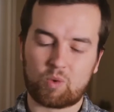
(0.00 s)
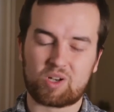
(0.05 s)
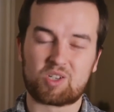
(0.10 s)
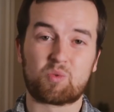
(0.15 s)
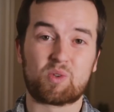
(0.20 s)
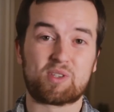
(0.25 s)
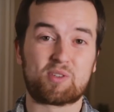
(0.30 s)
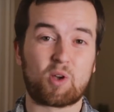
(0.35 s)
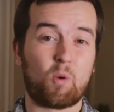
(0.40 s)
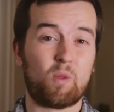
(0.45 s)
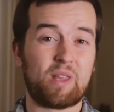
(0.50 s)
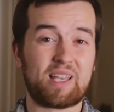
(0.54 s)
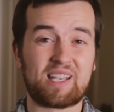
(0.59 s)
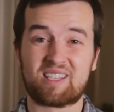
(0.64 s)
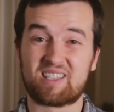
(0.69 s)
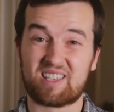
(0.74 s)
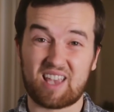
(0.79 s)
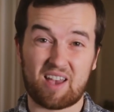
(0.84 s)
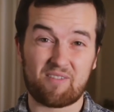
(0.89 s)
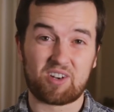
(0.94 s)
which was only
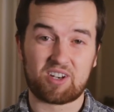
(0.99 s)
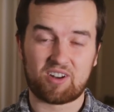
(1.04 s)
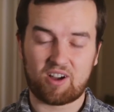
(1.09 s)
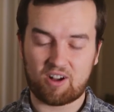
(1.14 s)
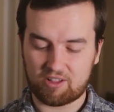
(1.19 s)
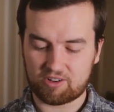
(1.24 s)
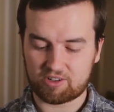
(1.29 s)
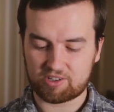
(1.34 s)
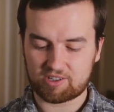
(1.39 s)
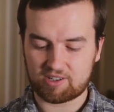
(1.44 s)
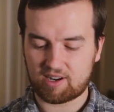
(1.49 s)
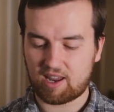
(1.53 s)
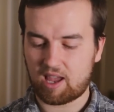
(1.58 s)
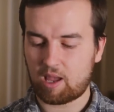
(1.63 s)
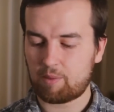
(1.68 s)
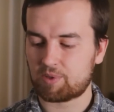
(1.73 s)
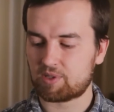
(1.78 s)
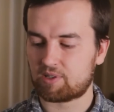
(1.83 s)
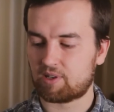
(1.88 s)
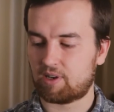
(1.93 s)
$7 on
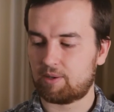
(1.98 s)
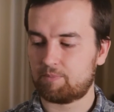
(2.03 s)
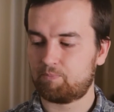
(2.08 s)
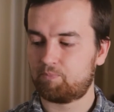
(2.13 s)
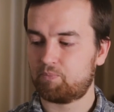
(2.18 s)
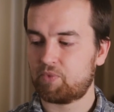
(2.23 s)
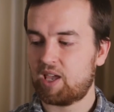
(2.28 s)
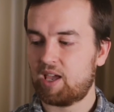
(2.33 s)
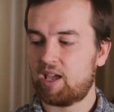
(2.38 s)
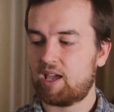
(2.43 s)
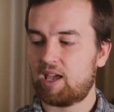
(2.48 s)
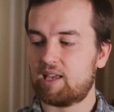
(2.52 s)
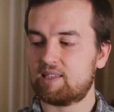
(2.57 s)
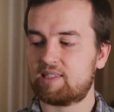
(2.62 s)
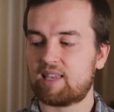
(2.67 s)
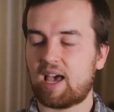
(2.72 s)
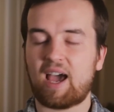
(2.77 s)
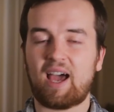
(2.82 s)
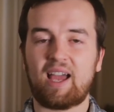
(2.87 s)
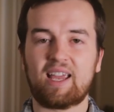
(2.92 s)
Amazon,
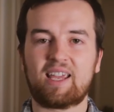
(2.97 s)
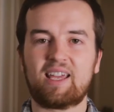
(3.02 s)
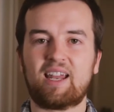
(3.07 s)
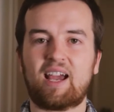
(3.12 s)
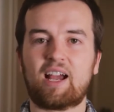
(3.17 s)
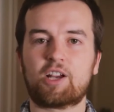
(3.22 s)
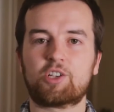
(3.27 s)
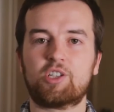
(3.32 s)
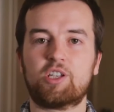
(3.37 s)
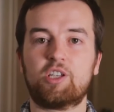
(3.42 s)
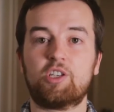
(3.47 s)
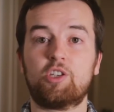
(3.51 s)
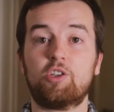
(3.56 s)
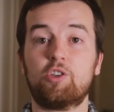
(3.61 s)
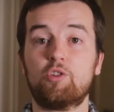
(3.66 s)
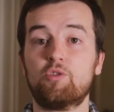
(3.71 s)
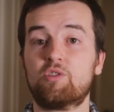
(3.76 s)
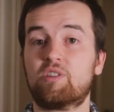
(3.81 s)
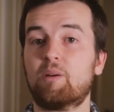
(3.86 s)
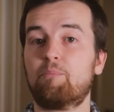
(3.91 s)
is that I can actually
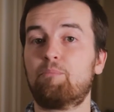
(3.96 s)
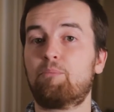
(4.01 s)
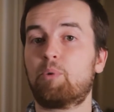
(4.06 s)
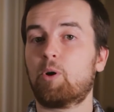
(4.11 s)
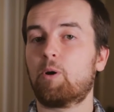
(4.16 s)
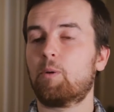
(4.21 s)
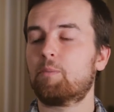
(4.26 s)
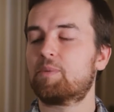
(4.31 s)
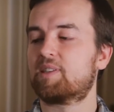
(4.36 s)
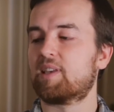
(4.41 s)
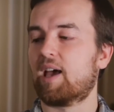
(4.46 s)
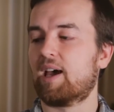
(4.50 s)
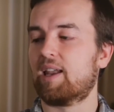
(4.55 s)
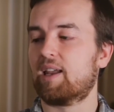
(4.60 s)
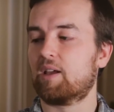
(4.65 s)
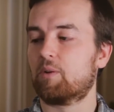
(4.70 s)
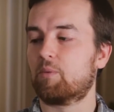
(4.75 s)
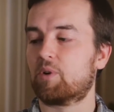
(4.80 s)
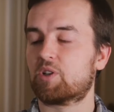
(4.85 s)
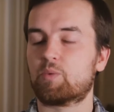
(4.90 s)
use the bulb
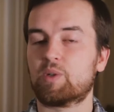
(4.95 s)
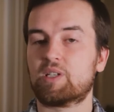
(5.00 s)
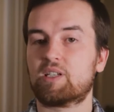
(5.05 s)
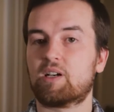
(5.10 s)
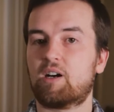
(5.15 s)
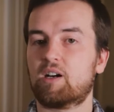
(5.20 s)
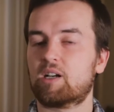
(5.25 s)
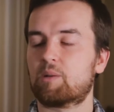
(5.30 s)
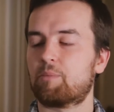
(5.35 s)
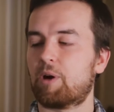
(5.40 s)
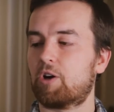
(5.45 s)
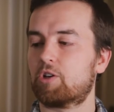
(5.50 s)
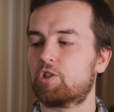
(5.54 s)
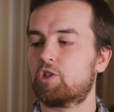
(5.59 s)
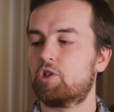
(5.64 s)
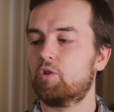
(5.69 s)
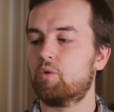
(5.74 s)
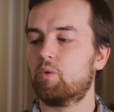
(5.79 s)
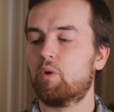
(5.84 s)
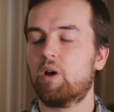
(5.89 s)
setting, which we talked about,
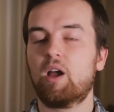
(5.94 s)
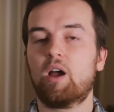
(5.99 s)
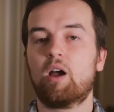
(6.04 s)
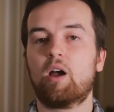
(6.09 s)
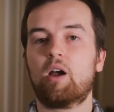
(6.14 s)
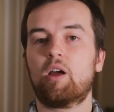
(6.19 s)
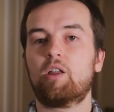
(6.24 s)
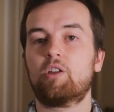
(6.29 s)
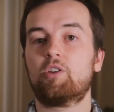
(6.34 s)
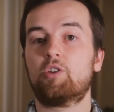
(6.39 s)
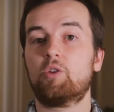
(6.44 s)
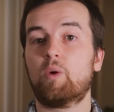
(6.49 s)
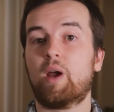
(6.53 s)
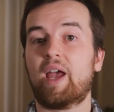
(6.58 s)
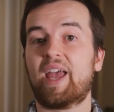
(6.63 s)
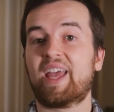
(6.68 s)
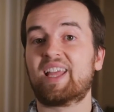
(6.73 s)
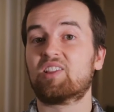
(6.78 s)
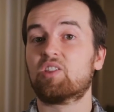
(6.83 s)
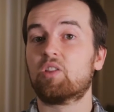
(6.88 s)
to do
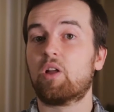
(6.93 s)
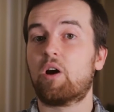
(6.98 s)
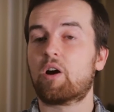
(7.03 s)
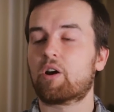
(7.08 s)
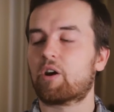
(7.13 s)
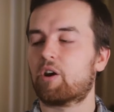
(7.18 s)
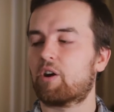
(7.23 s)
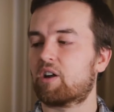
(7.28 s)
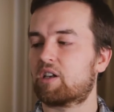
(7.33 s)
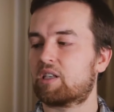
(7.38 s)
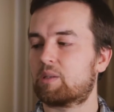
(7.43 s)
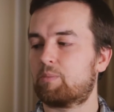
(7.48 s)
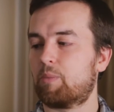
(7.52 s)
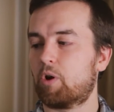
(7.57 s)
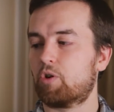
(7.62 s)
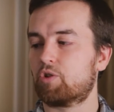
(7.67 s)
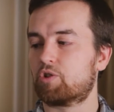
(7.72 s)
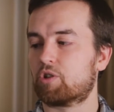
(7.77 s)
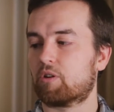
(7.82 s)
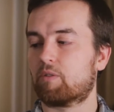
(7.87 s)
a longer
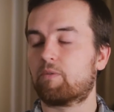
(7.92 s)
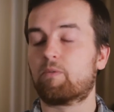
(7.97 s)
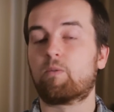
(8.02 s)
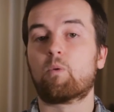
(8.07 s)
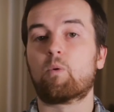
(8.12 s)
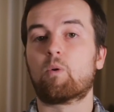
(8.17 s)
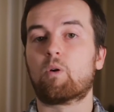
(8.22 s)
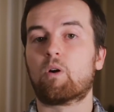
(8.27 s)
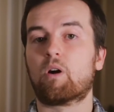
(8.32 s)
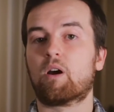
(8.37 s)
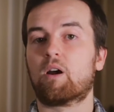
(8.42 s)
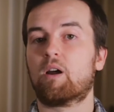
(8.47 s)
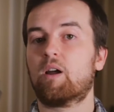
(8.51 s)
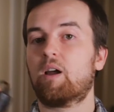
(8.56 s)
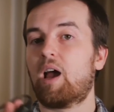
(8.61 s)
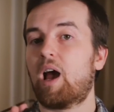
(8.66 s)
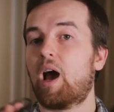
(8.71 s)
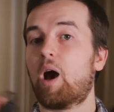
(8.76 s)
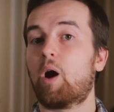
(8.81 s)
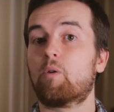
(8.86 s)
exposure for
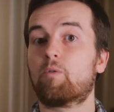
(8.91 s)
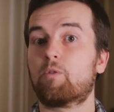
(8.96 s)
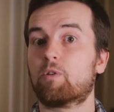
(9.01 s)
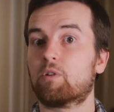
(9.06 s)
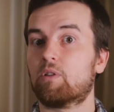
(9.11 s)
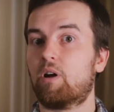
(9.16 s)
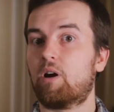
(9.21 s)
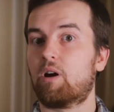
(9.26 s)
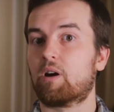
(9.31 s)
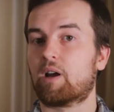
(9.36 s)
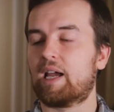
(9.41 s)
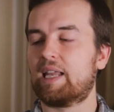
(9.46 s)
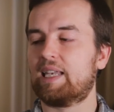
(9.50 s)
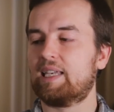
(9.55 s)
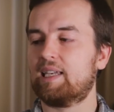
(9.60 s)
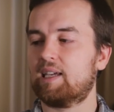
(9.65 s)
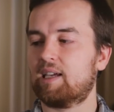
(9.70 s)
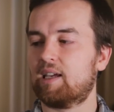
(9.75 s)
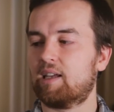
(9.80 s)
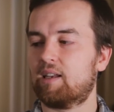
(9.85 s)
however long I
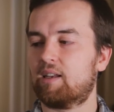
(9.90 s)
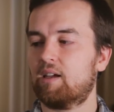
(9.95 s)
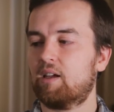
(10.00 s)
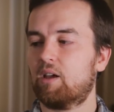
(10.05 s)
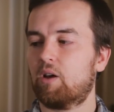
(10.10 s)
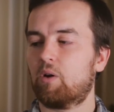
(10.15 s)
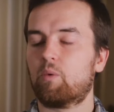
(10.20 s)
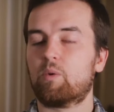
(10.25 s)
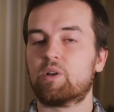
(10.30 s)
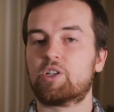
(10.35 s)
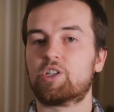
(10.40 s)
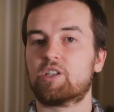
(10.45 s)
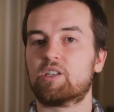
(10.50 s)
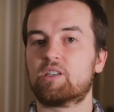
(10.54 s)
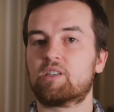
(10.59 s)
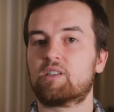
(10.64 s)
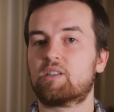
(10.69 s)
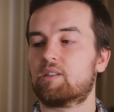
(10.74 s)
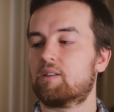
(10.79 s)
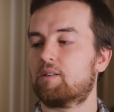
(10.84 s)
need, which
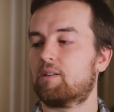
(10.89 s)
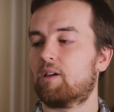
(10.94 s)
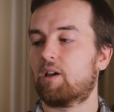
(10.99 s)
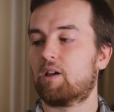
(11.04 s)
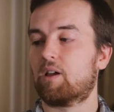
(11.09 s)
is